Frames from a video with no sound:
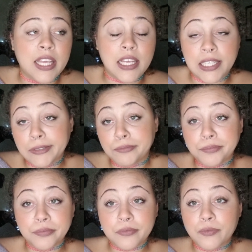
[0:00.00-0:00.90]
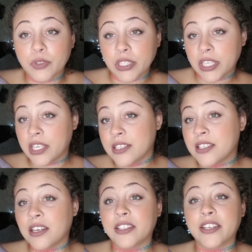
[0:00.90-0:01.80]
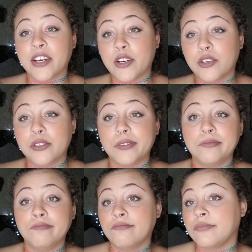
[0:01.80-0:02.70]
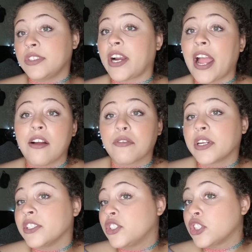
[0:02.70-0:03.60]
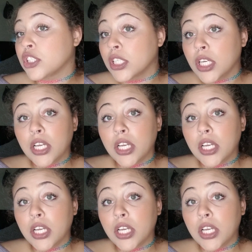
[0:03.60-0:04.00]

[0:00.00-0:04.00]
Um, really easy on the go, your average